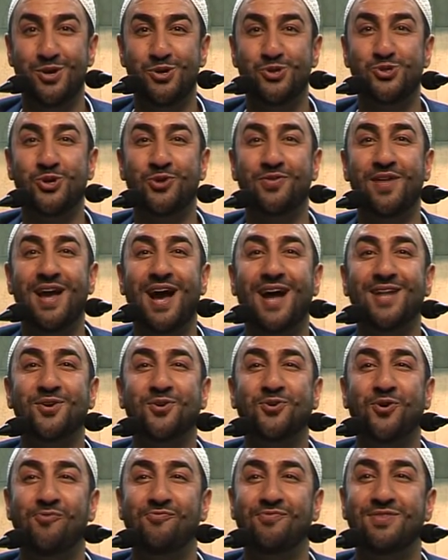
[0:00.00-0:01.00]
So they had a
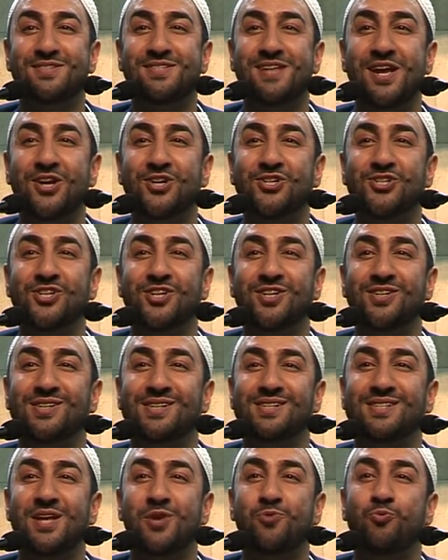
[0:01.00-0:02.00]
conversation.
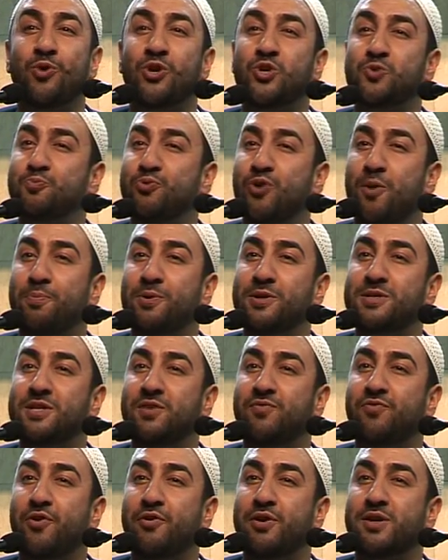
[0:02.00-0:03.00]
He said, which property,
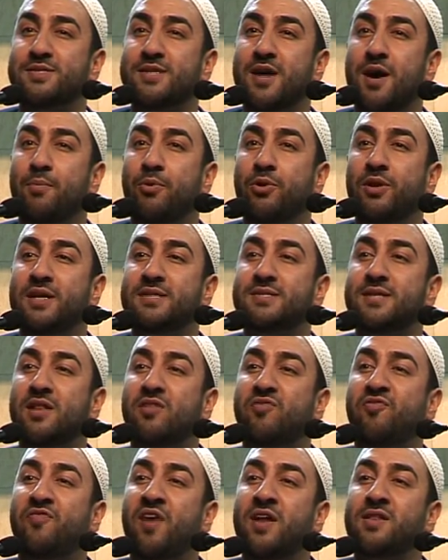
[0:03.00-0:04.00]
for example? He
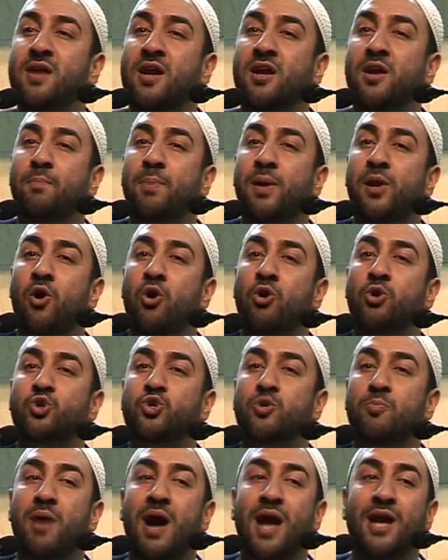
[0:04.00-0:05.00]
said, Fadak belonged
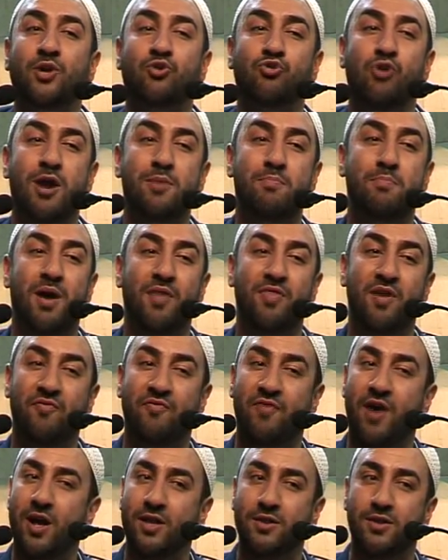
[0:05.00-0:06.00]
to my grandmother
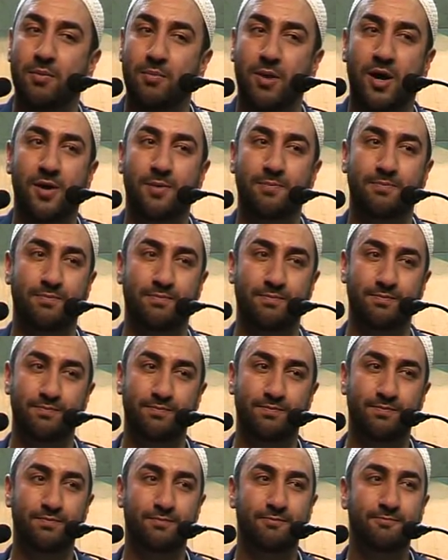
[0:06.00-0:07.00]
Fatima.
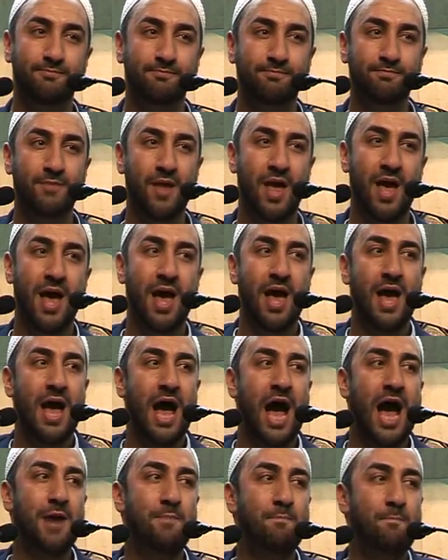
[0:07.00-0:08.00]

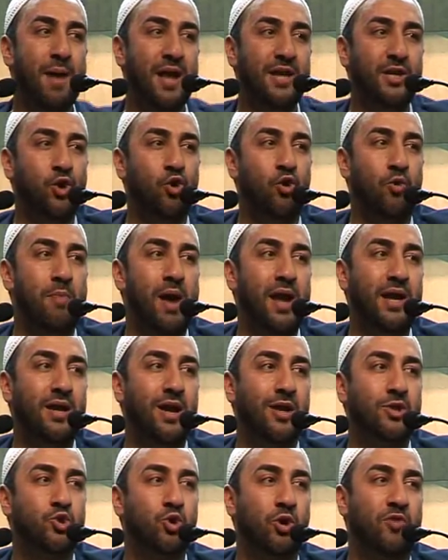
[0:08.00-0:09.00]
And Bani
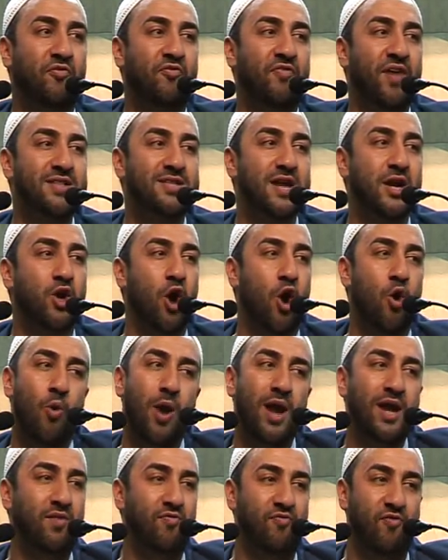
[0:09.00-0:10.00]
Umayyah took Fadak
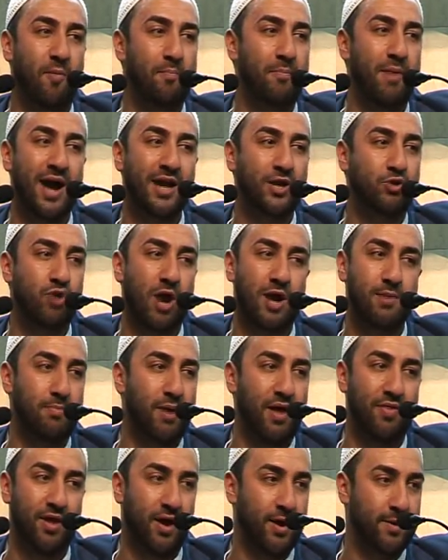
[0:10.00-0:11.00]
away from my
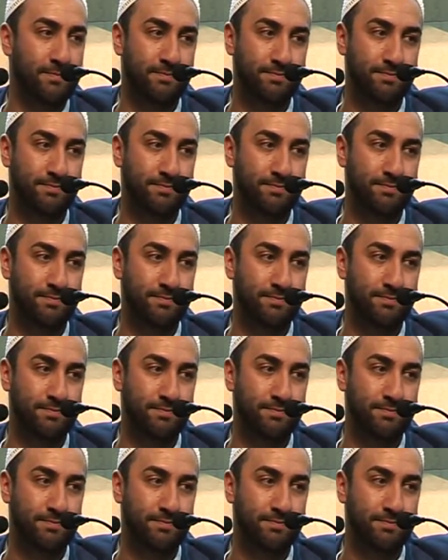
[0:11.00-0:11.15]
grandmother.